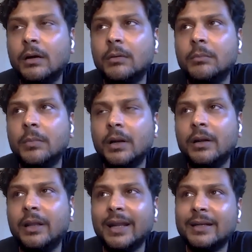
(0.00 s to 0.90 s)
uh,
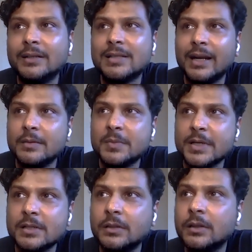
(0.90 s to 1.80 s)
directing a stand-up
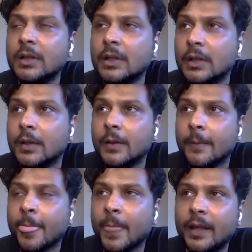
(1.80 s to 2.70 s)
special
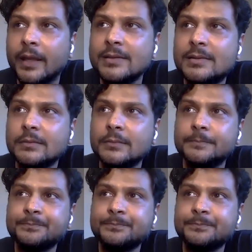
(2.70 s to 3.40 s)
is...